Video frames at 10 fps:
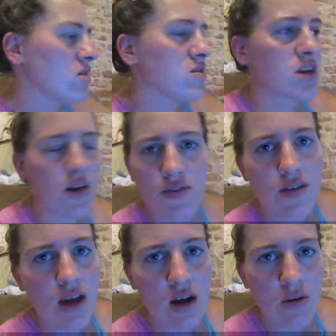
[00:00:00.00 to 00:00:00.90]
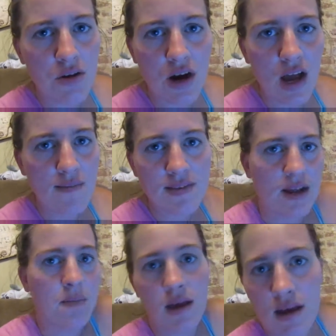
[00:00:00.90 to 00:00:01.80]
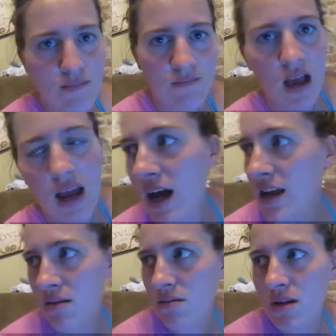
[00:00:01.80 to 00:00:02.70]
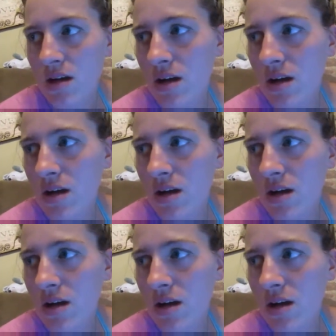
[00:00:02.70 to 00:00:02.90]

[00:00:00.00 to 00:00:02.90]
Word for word: this stuff for the hermit crabs and I'm like, I, I don't,